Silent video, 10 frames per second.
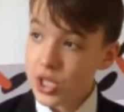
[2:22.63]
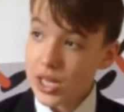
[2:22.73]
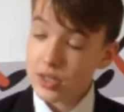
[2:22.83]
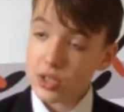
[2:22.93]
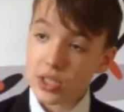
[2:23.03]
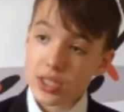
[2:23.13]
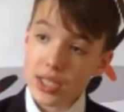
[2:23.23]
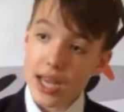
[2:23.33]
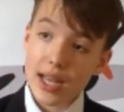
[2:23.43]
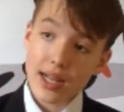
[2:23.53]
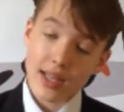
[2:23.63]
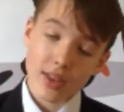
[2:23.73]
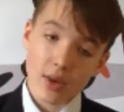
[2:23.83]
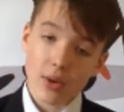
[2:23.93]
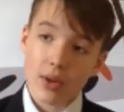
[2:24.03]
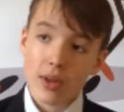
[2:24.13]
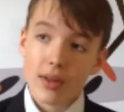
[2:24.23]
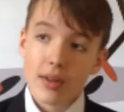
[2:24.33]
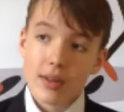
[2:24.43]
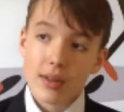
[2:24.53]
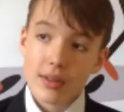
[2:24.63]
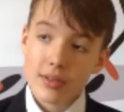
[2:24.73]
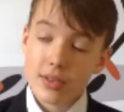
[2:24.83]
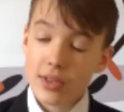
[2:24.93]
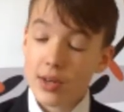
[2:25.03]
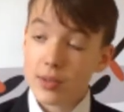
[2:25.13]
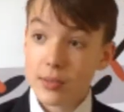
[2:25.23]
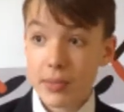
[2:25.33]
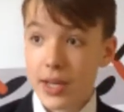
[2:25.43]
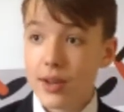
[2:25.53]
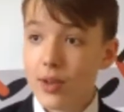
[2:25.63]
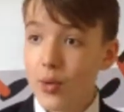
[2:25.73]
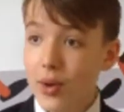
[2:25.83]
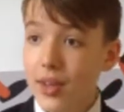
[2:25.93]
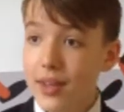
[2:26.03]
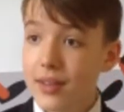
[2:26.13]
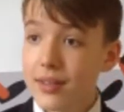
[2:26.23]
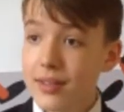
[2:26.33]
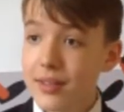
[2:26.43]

challenges daily though, so that was a bit annoying.